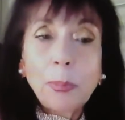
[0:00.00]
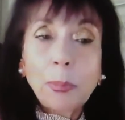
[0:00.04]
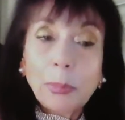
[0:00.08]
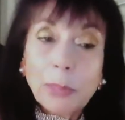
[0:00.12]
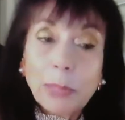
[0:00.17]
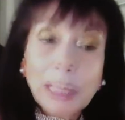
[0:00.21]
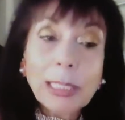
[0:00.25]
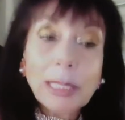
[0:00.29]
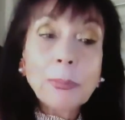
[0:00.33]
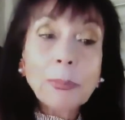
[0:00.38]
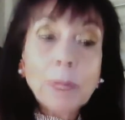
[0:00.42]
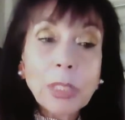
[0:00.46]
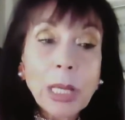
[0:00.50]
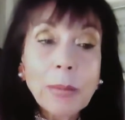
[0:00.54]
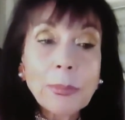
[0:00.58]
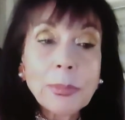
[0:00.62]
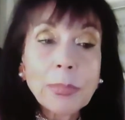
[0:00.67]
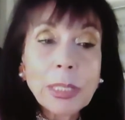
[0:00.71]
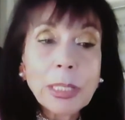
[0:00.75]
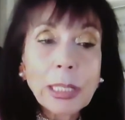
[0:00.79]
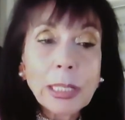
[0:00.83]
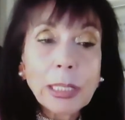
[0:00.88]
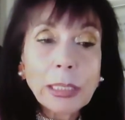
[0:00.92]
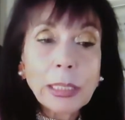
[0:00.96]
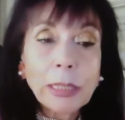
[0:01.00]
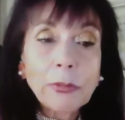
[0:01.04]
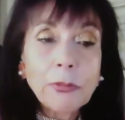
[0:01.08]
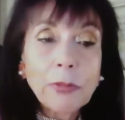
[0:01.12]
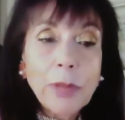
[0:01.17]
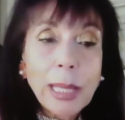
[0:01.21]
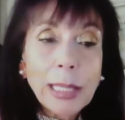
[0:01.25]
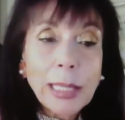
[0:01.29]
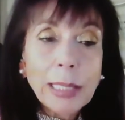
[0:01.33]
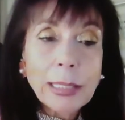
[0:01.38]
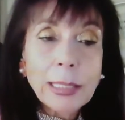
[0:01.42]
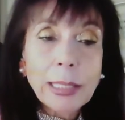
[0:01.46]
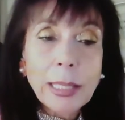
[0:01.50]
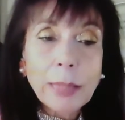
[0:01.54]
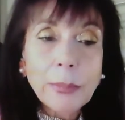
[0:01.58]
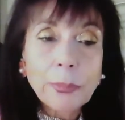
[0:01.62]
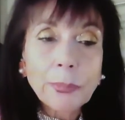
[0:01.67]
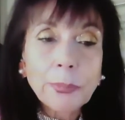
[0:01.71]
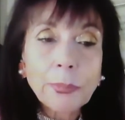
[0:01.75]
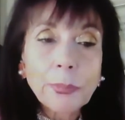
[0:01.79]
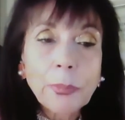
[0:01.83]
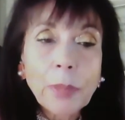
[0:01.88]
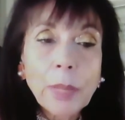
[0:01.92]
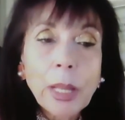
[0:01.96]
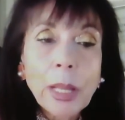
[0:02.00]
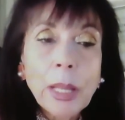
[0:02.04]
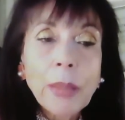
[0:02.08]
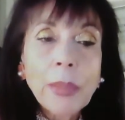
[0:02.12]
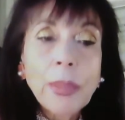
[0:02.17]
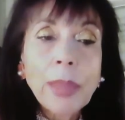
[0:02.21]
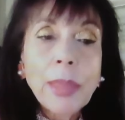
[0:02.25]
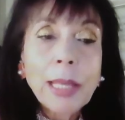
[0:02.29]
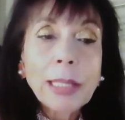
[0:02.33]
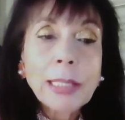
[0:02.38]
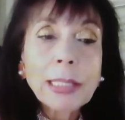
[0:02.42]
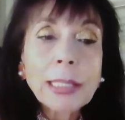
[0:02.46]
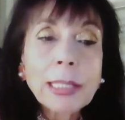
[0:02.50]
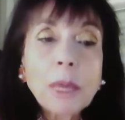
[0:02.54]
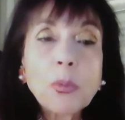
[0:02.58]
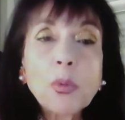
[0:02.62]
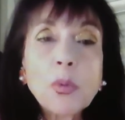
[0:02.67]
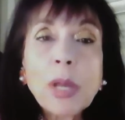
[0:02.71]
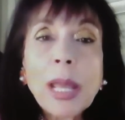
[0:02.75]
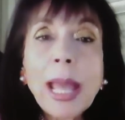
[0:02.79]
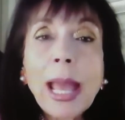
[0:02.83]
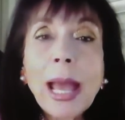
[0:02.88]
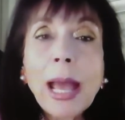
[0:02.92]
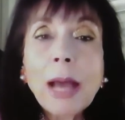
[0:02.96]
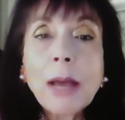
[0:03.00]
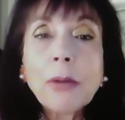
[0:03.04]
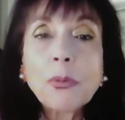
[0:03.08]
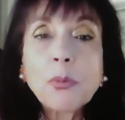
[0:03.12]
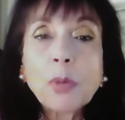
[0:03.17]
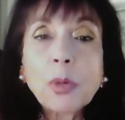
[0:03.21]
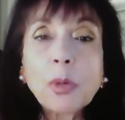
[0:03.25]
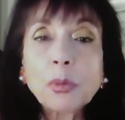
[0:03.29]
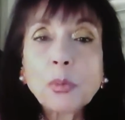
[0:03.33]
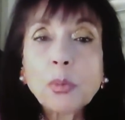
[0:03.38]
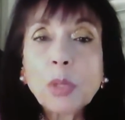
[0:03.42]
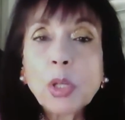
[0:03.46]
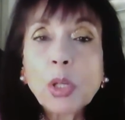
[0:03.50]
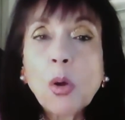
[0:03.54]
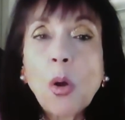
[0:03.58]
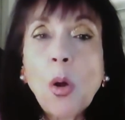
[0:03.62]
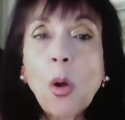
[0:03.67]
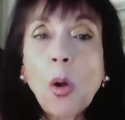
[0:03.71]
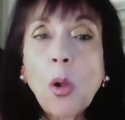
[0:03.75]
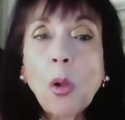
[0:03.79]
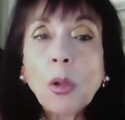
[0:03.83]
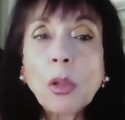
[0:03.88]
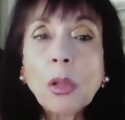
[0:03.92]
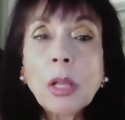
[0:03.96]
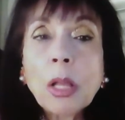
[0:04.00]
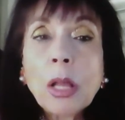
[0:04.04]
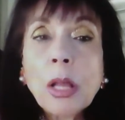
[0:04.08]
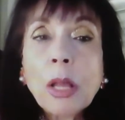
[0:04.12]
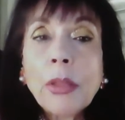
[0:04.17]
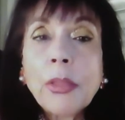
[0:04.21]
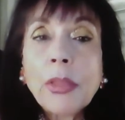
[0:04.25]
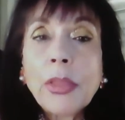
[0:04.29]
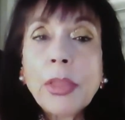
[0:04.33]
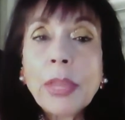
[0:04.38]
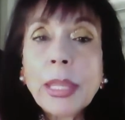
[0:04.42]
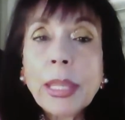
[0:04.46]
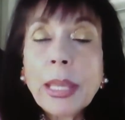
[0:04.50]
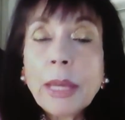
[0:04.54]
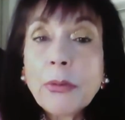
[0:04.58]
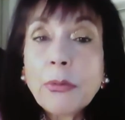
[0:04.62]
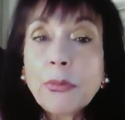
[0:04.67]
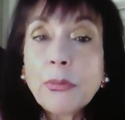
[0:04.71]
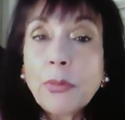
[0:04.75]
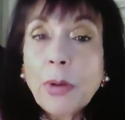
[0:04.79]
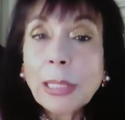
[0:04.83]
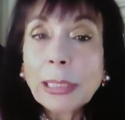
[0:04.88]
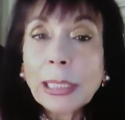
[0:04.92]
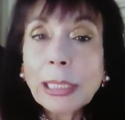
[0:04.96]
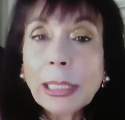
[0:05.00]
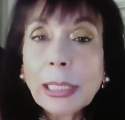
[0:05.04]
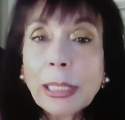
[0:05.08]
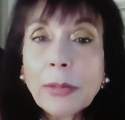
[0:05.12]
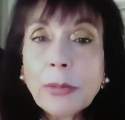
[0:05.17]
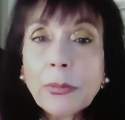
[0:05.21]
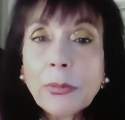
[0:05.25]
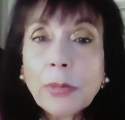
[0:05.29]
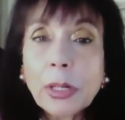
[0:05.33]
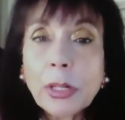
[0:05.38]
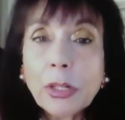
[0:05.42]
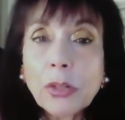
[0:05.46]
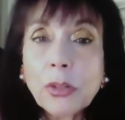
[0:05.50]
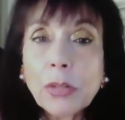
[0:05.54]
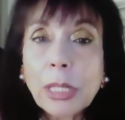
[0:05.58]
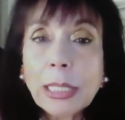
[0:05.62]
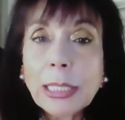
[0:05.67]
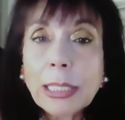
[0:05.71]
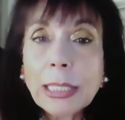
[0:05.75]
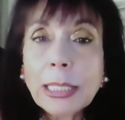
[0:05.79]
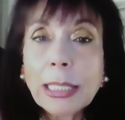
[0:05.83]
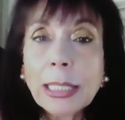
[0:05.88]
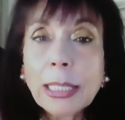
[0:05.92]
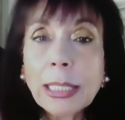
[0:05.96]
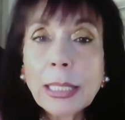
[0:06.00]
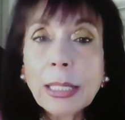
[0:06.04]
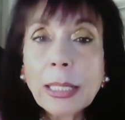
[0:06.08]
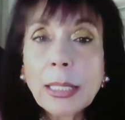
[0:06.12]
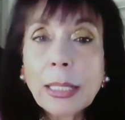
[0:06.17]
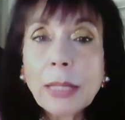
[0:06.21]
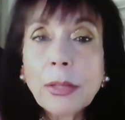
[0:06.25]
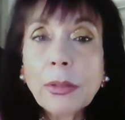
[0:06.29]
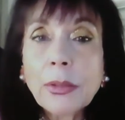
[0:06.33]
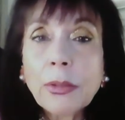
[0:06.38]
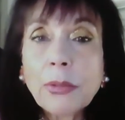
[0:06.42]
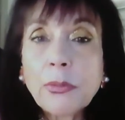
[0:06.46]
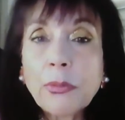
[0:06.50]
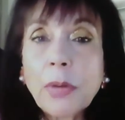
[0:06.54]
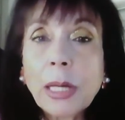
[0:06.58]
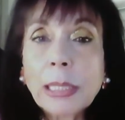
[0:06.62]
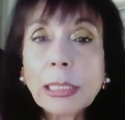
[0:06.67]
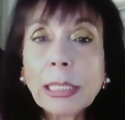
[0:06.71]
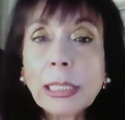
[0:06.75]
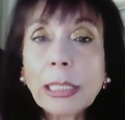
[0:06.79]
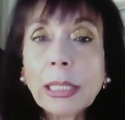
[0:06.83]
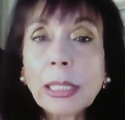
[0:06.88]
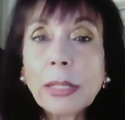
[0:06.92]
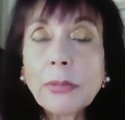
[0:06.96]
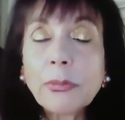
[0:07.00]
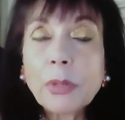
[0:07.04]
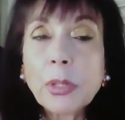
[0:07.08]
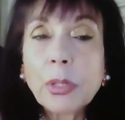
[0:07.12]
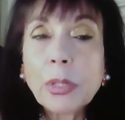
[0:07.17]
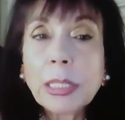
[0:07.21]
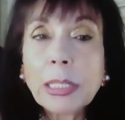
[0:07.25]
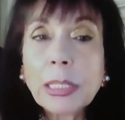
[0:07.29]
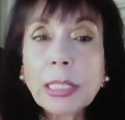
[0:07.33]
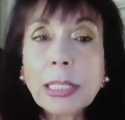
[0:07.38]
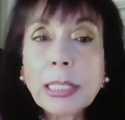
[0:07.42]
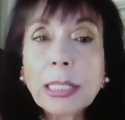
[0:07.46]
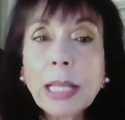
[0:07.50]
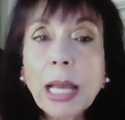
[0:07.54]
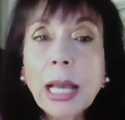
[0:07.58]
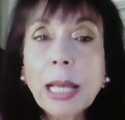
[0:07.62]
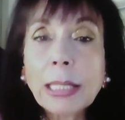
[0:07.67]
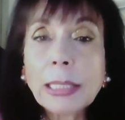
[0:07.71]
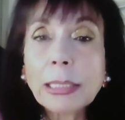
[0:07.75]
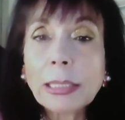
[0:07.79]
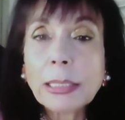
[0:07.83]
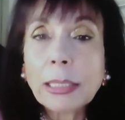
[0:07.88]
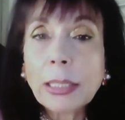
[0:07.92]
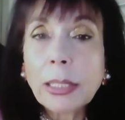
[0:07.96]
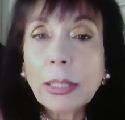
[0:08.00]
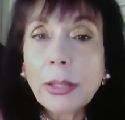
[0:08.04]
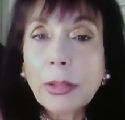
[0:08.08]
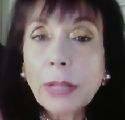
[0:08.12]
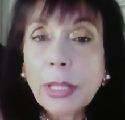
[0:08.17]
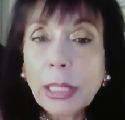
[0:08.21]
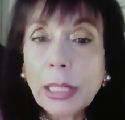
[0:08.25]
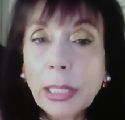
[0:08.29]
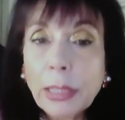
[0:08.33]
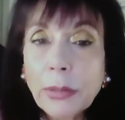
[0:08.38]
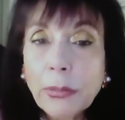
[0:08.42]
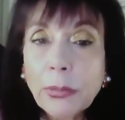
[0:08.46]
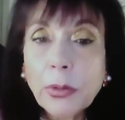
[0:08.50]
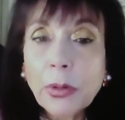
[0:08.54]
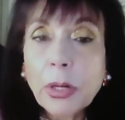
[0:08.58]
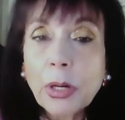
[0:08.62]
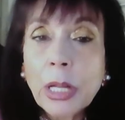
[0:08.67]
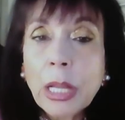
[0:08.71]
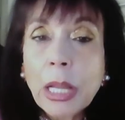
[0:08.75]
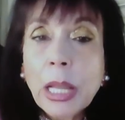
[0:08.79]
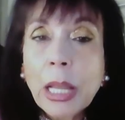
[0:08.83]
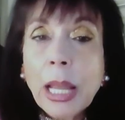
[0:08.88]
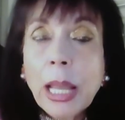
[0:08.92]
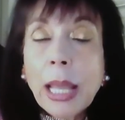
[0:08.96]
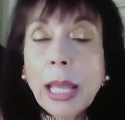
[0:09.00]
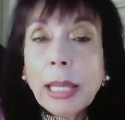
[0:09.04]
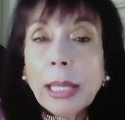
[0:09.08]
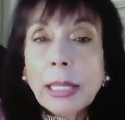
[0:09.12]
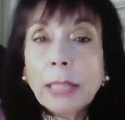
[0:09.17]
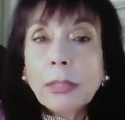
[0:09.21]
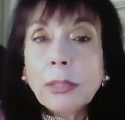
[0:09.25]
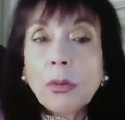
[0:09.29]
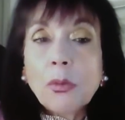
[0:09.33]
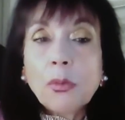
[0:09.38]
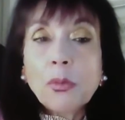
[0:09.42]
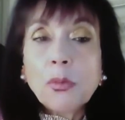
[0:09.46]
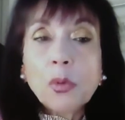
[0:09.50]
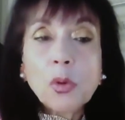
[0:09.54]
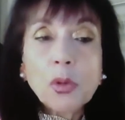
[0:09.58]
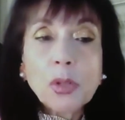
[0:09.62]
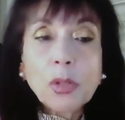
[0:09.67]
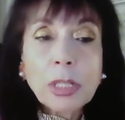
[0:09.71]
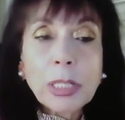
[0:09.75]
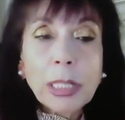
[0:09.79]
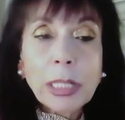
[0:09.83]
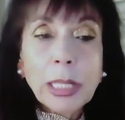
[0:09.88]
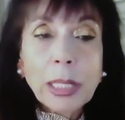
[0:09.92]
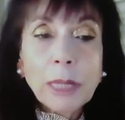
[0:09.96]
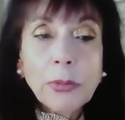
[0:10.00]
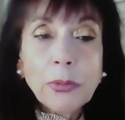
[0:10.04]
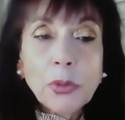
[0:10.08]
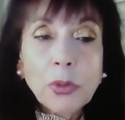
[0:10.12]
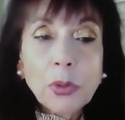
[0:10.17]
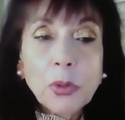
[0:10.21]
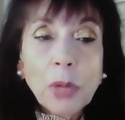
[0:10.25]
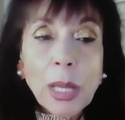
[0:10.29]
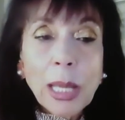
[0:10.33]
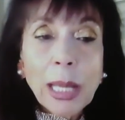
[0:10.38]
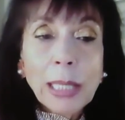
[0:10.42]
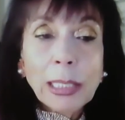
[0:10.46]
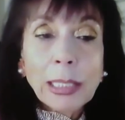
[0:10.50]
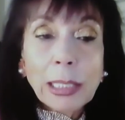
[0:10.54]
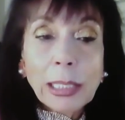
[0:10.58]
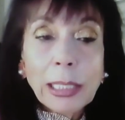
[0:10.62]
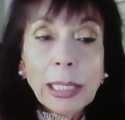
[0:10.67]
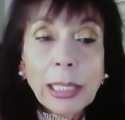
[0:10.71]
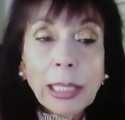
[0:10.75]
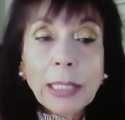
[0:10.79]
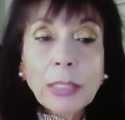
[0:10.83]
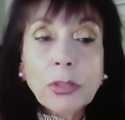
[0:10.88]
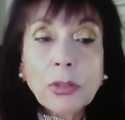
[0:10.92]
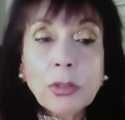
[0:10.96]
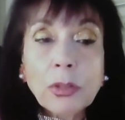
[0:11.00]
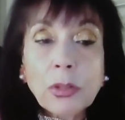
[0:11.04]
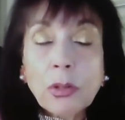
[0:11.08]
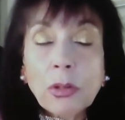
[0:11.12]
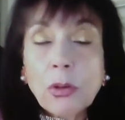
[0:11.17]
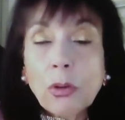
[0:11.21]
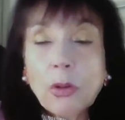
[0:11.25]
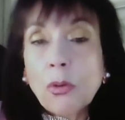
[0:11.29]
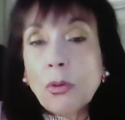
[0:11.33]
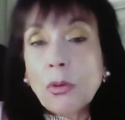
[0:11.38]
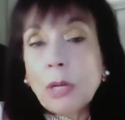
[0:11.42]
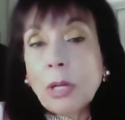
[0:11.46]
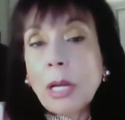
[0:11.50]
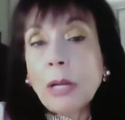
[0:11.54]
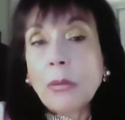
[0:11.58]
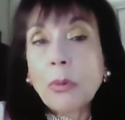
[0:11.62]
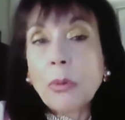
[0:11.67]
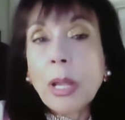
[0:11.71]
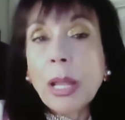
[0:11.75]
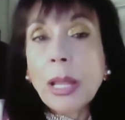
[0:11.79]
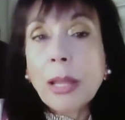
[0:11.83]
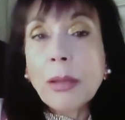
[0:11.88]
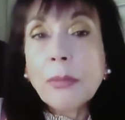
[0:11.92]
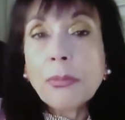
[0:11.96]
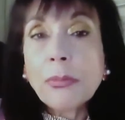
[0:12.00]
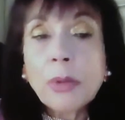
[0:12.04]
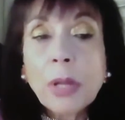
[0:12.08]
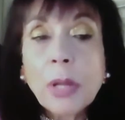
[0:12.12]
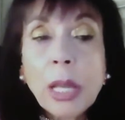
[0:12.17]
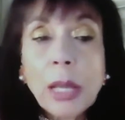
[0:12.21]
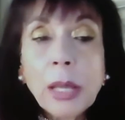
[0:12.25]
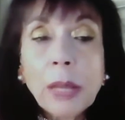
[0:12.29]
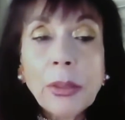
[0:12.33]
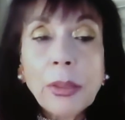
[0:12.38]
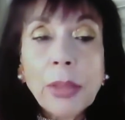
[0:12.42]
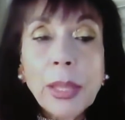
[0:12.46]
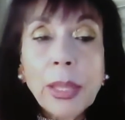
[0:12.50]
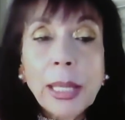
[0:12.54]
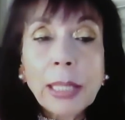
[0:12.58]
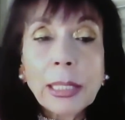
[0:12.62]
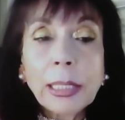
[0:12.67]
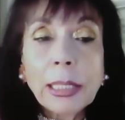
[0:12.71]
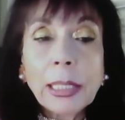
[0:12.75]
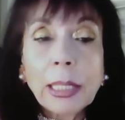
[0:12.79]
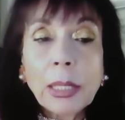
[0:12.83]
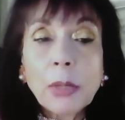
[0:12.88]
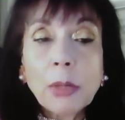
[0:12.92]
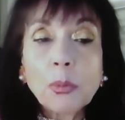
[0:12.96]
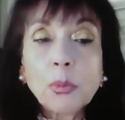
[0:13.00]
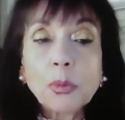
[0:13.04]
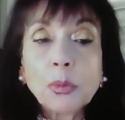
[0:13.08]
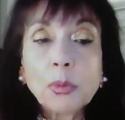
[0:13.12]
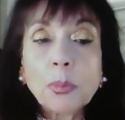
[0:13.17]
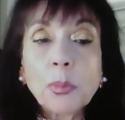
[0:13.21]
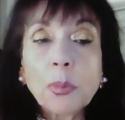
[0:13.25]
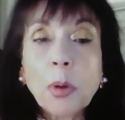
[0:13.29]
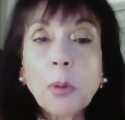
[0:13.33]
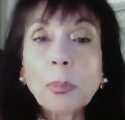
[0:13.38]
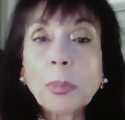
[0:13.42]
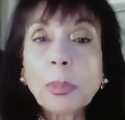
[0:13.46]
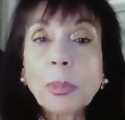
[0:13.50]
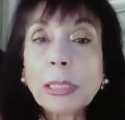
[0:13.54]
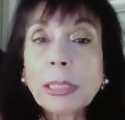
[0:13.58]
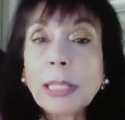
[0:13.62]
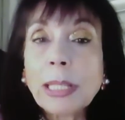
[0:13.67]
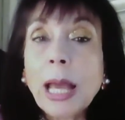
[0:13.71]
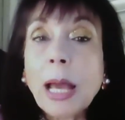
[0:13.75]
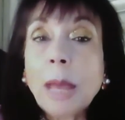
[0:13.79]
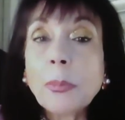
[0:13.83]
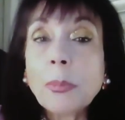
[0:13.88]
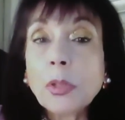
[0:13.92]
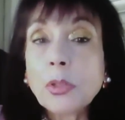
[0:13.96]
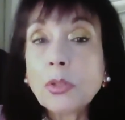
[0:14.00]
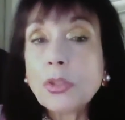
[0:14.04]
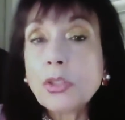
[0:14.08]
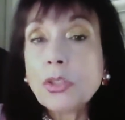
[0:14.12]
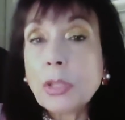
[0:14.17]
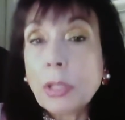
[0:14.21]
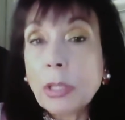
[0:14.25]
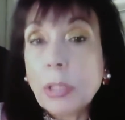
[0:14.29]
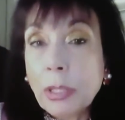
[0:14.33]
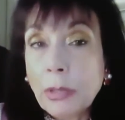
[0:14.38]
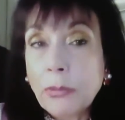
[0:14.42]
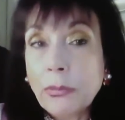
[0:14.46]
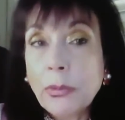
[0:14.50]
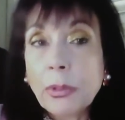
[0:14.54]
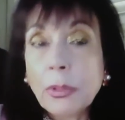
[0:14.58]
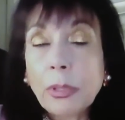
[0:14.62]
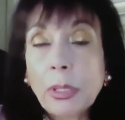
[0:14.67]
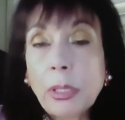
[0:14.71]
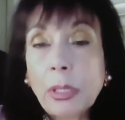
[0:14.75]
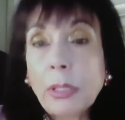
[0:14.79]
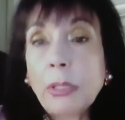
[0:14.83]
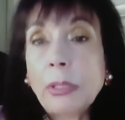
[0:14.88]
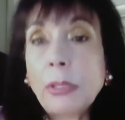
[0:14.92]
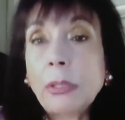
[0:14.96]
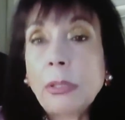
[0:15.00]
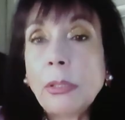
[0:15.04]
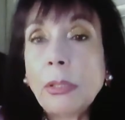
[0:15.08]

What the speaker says: sometimes it invades them. That's how we have what we call the fatty liver. You can see here the fatty liver inside the liver. And of course, if you had a laser or a RF, then it would probably damage the